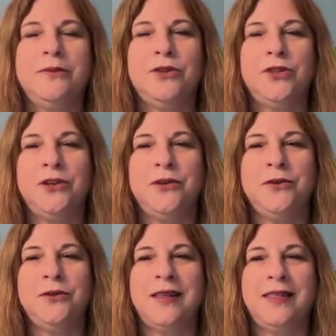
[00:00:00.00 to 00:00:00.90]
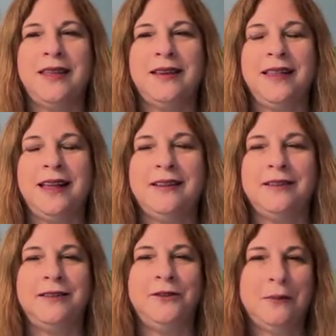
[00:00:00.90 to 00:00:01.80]
So I think that
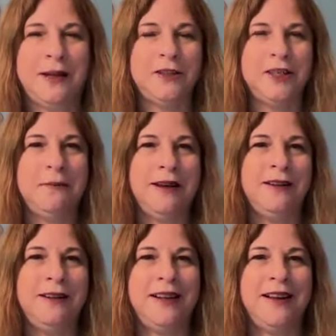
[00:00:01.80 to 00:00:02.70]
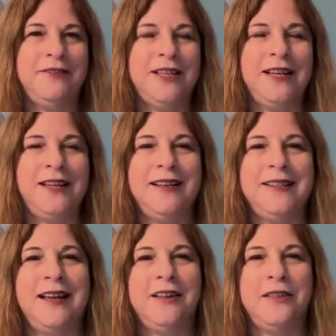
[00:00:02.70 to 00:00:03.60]
you mentioned about it kind of taking
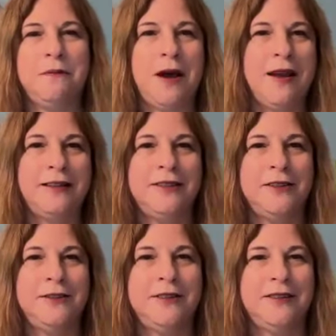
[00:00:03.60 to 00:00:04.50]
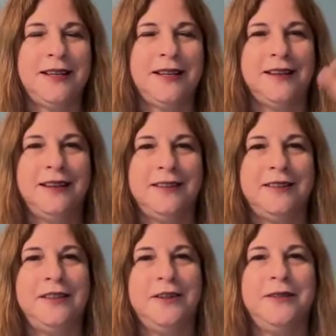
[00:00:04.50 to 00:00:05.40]
us out of the mind. So it's taking
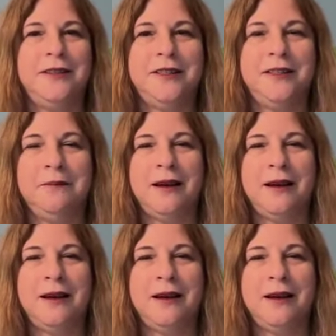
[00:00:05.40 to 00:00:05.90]
us, into the